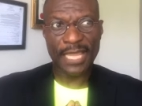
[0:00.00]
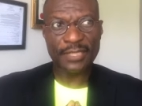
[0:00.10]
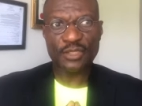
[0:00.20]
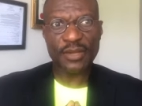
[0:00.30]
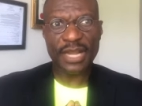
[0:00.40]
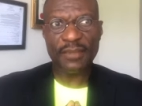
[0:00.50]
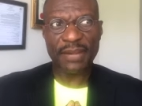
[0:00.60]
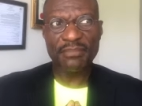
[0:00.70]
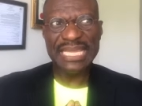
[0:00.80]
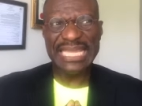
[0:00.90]
It's not
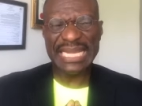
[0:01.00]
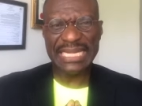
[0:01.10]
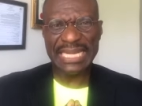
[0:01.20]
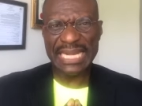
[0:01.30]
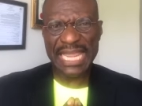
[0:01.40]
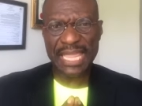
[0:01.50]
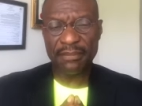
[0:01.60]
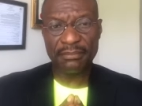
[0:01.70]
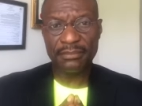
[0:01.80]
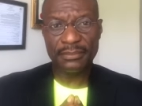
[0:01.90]
about me getting the
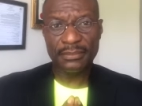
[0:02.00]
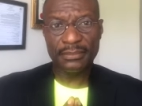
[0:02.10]
name.